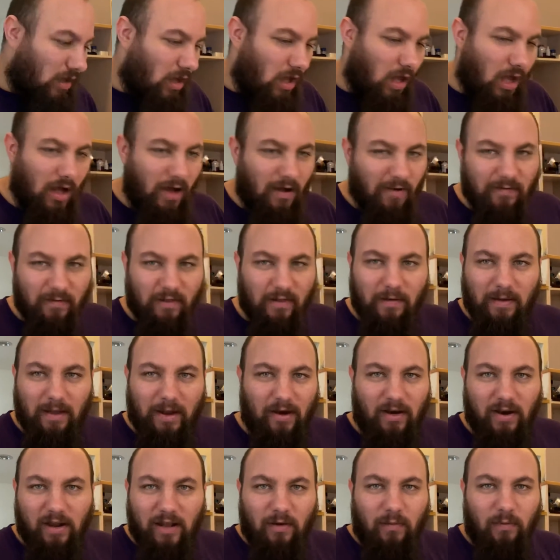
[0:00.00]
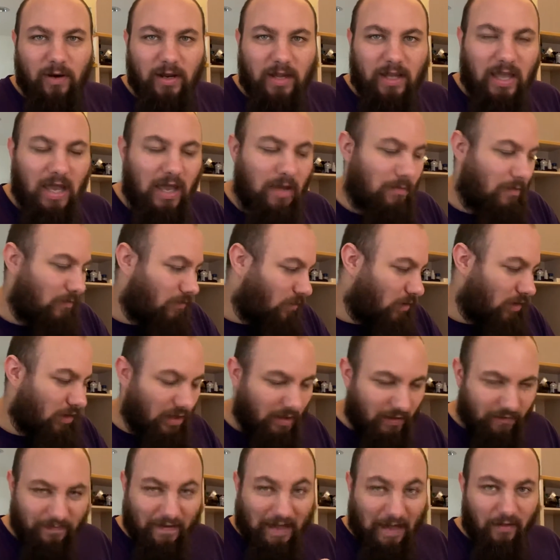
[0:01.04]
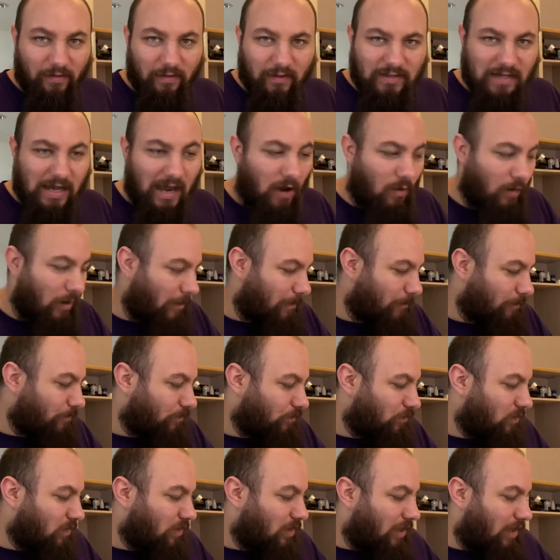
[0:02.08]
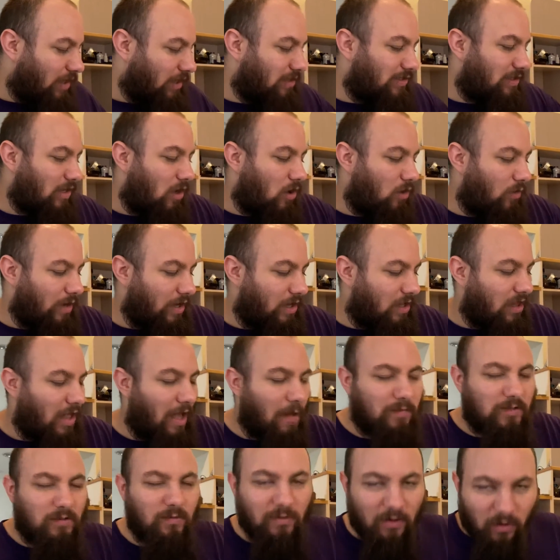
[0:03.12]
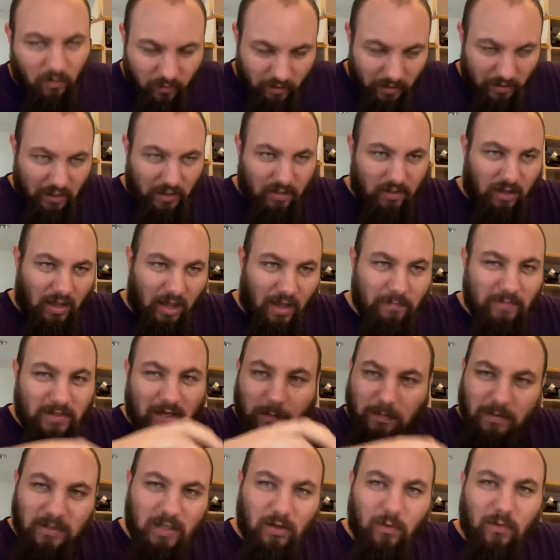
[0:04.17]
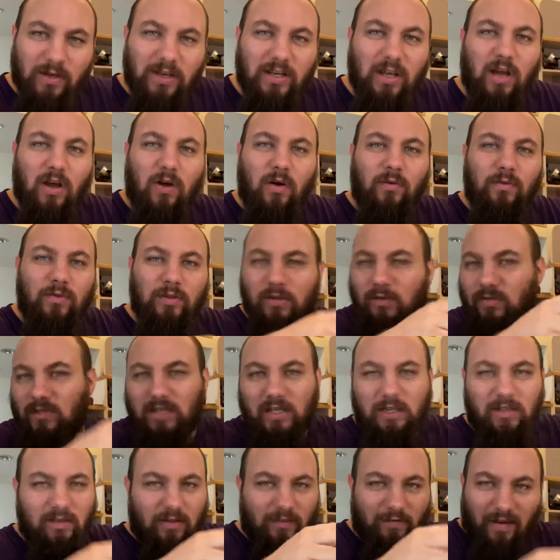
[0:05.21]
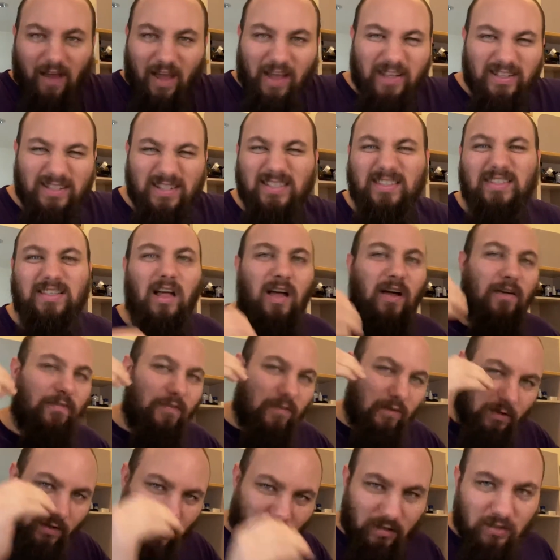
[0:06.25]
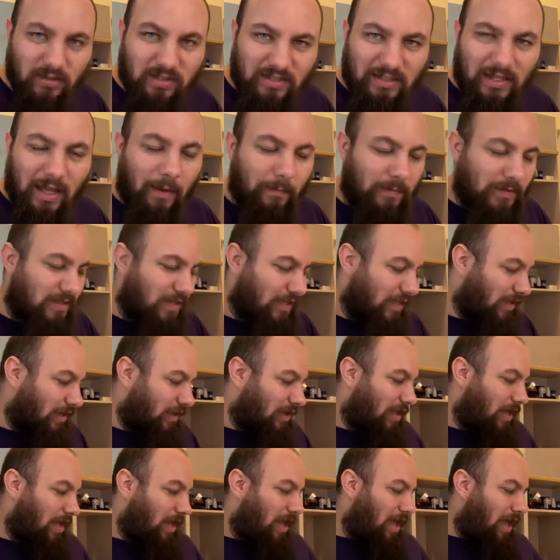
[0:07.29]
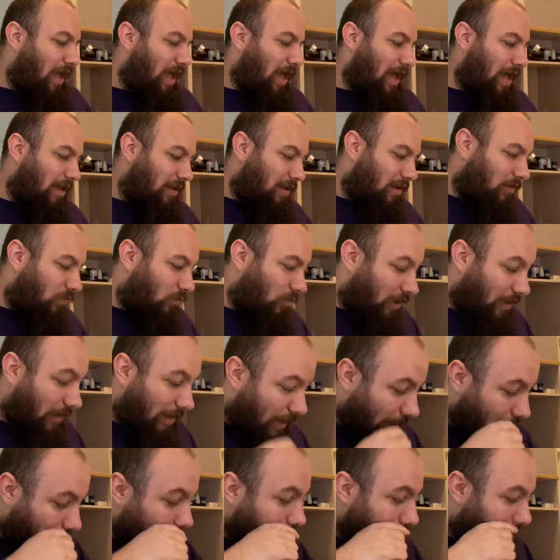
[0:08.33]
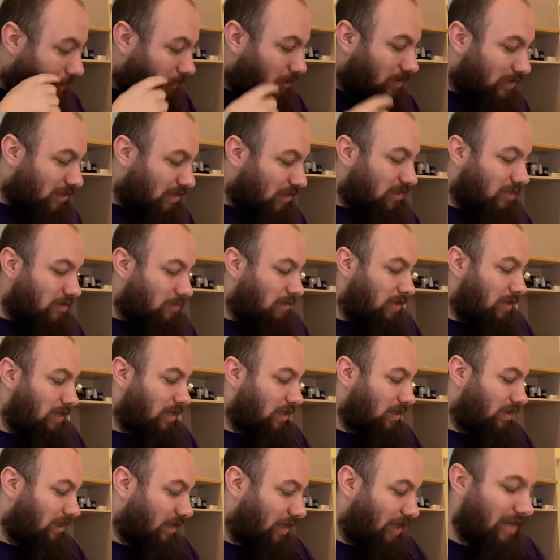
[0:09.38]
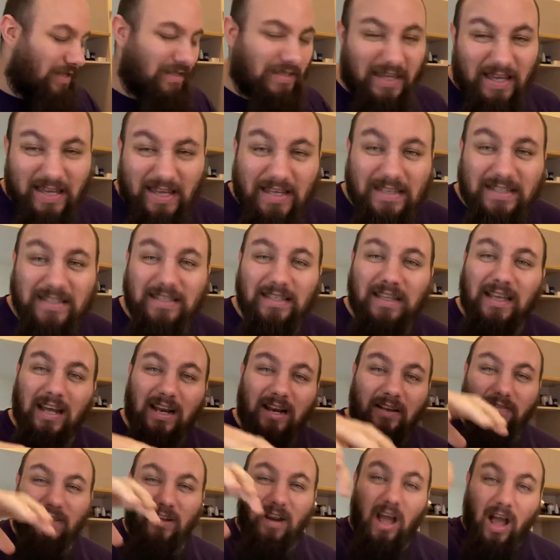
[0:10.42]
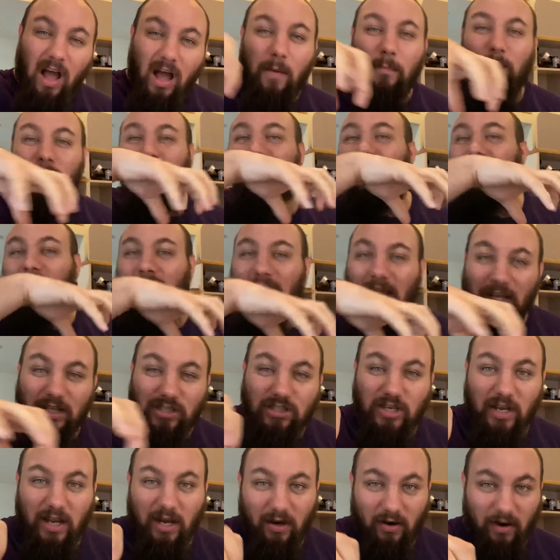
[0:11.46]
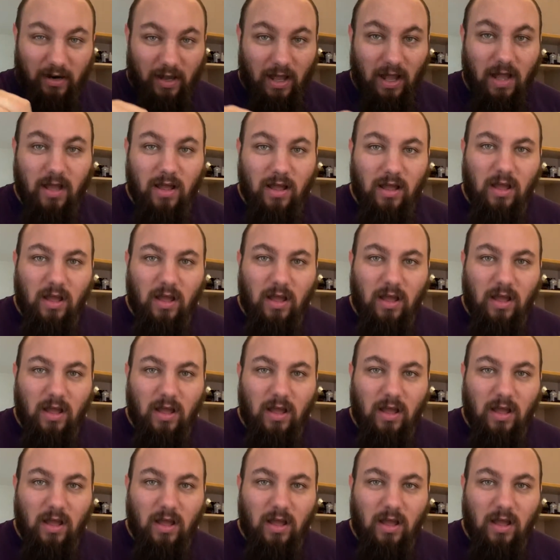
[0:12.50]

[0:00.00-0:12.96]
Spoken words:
of the area where he found the tower. And so he climbs up to the window using the vines and stuff, steps in, and what he notices immediately is that he's in kind of an upper ledge area